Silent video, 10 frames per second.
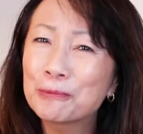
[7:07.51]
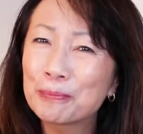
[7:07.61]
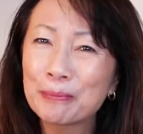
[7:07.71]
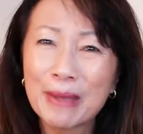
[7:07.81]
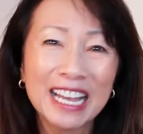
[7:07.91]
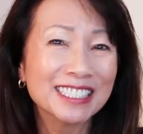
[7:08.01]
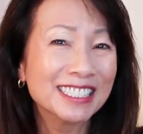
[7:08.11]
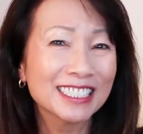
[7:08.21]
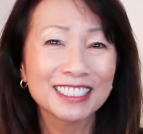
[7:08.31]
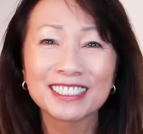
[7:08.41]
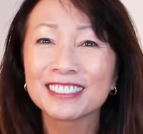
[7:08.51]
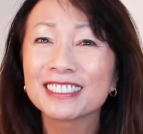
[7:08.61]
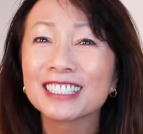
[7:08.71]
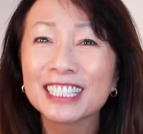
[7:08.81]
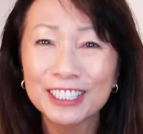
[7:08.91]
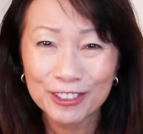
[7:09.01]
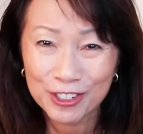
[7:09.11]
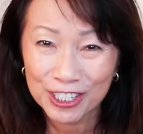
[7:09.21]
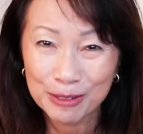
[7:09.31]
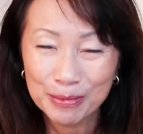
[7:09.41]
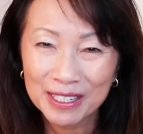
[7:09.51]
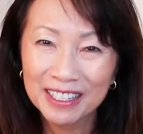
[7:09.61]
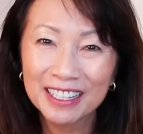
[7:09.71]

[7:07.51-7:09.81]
masculine leadership